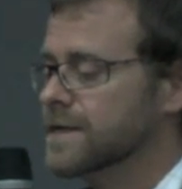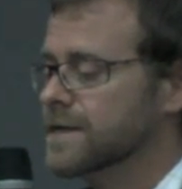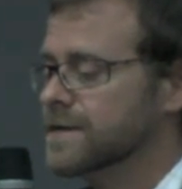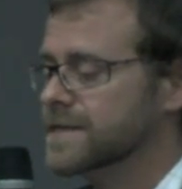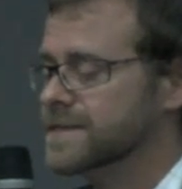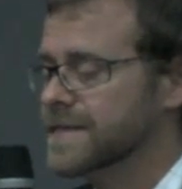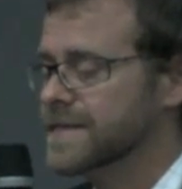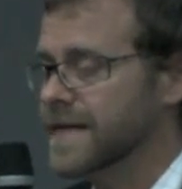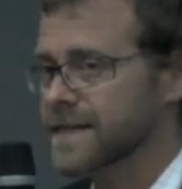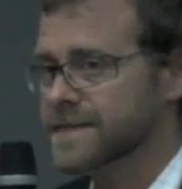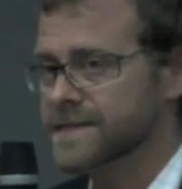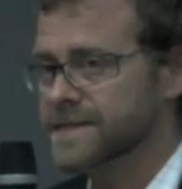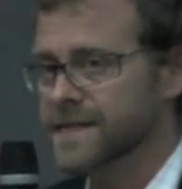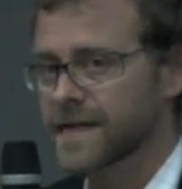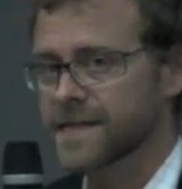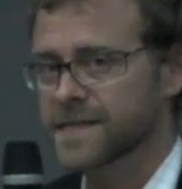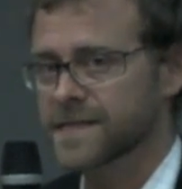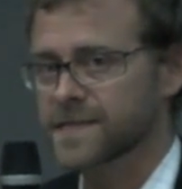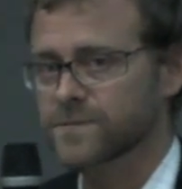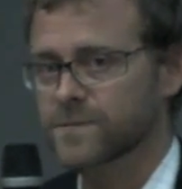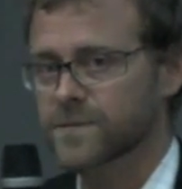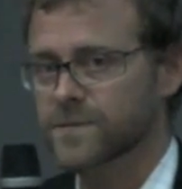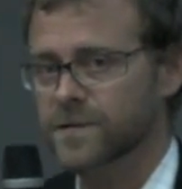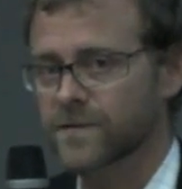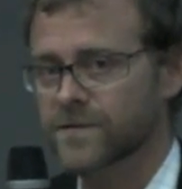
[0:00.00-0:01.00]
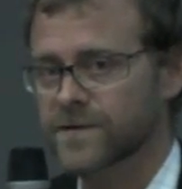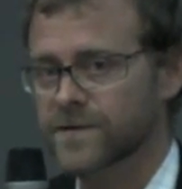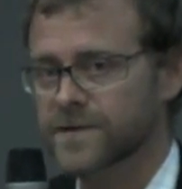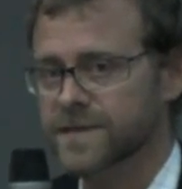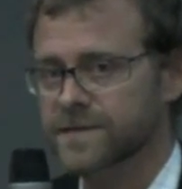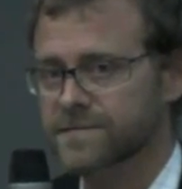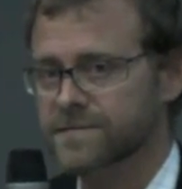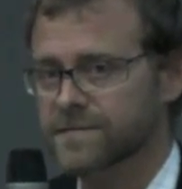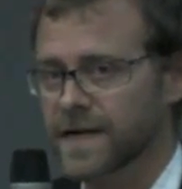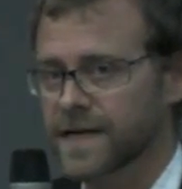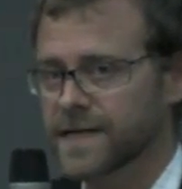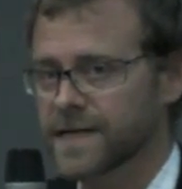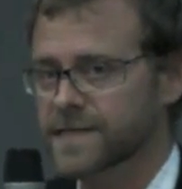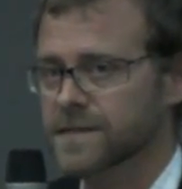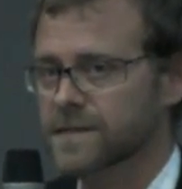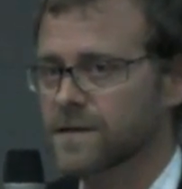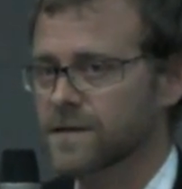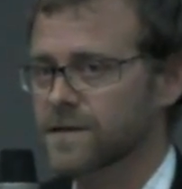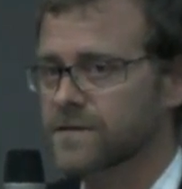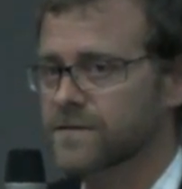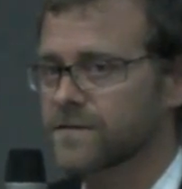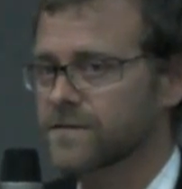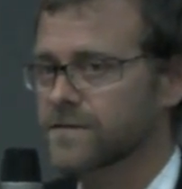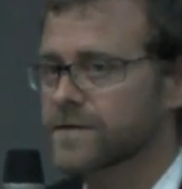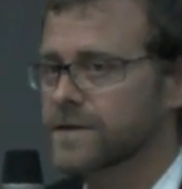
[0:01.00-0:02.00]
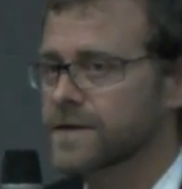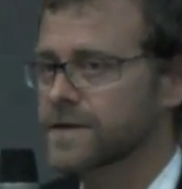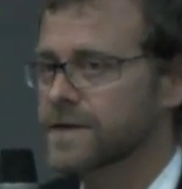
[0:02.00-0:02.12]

The taxation would obviously raise a lot of